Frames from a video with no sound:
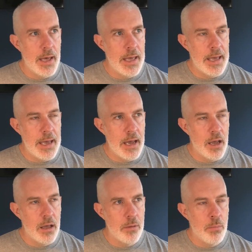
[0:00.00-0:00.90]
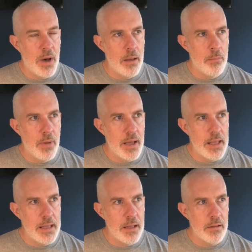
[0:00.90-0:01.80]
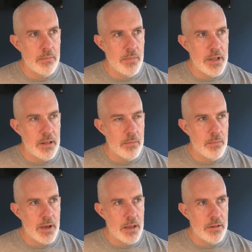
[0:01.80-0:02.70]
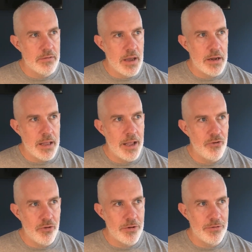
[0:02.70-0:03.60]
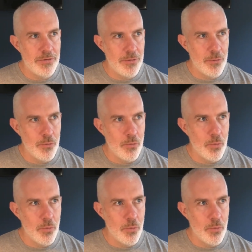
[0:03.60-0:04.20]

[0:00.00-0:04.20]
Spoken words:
Uh, my dedication to